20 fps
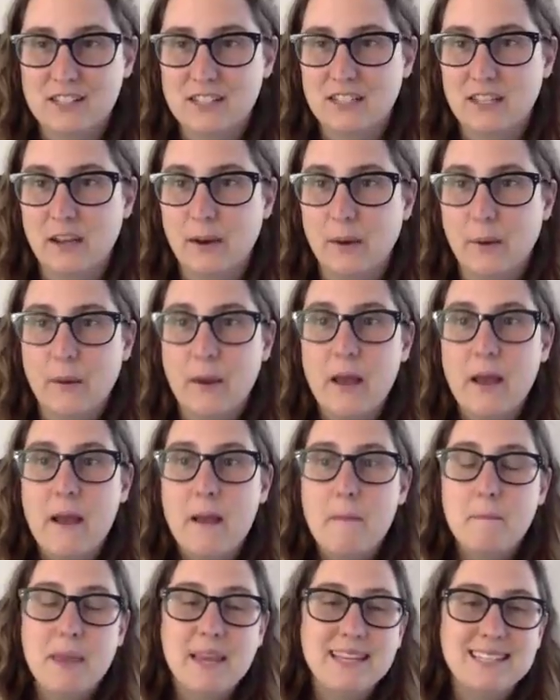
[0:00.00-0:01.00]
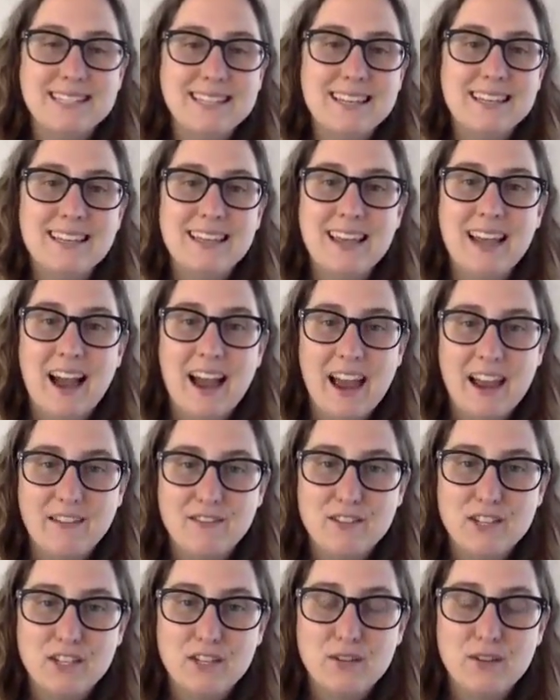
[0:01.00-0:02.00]
So basically, I
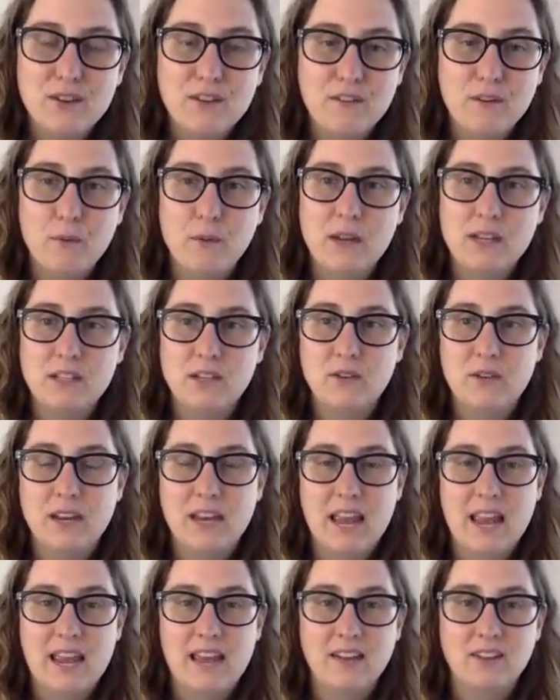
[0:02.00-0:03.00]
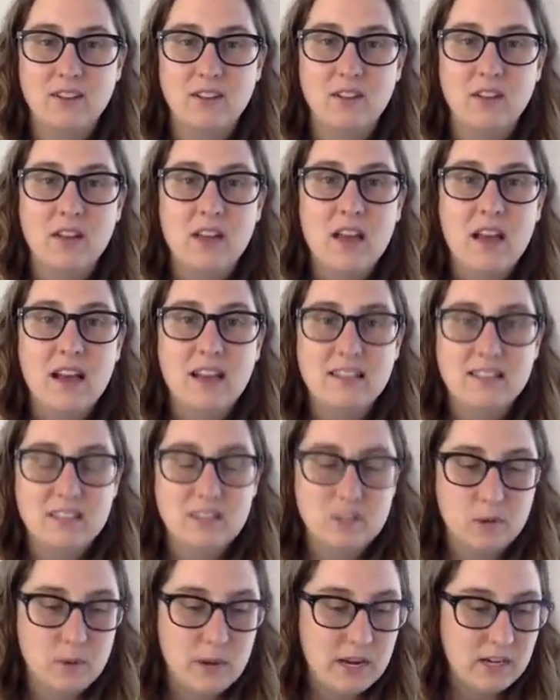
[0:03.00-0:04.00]
have two different ways you can handle a
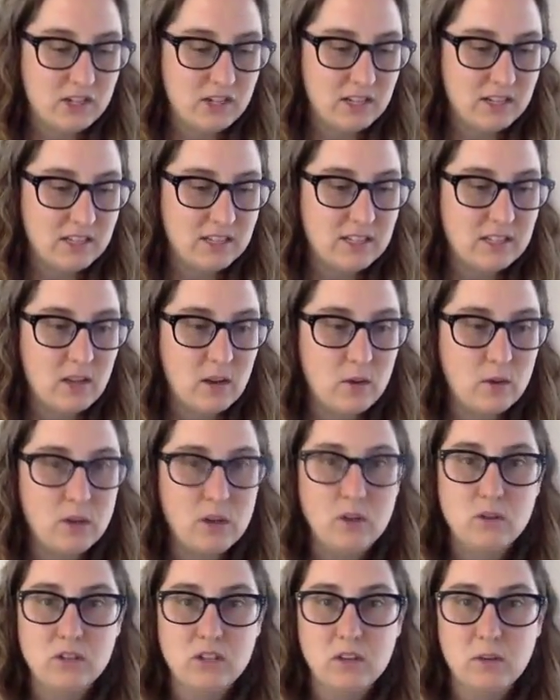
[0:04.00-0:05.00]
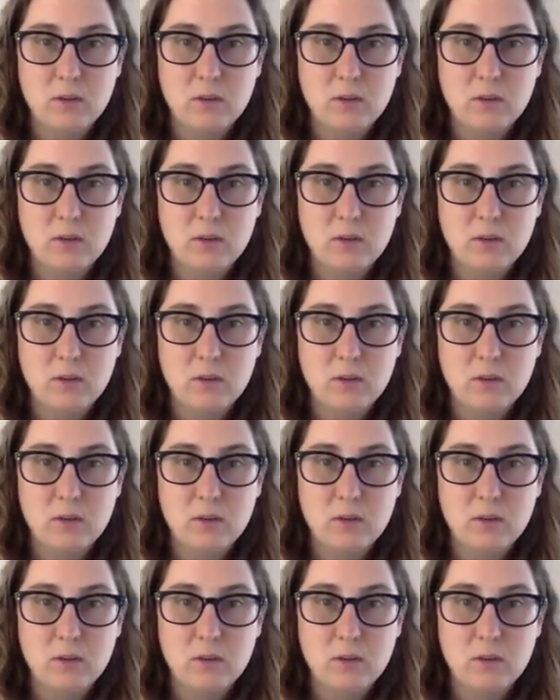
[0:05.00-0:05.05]
situation. So usually